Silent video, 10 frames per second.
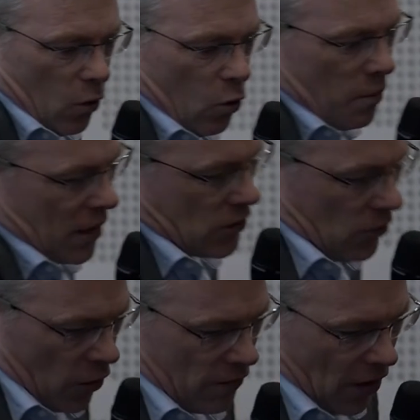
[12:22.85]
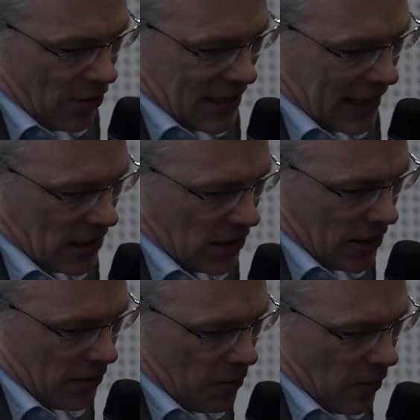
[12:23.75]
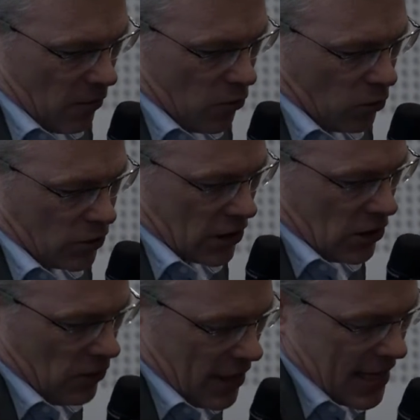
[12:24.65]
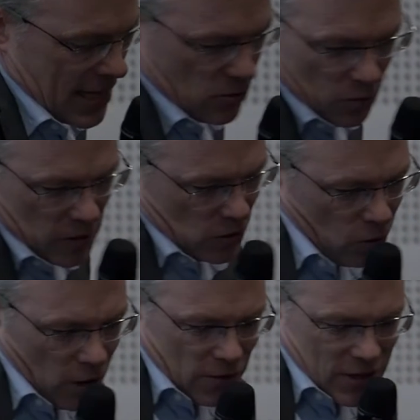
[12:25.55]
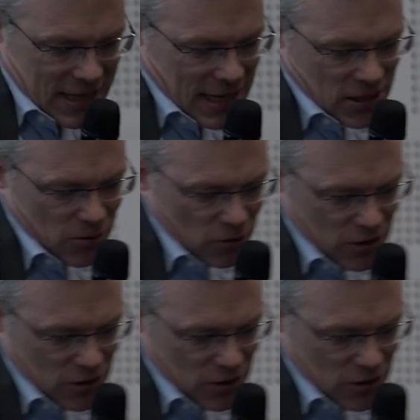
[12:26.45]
almost none of our retention rules are 2 years. Almost all our retention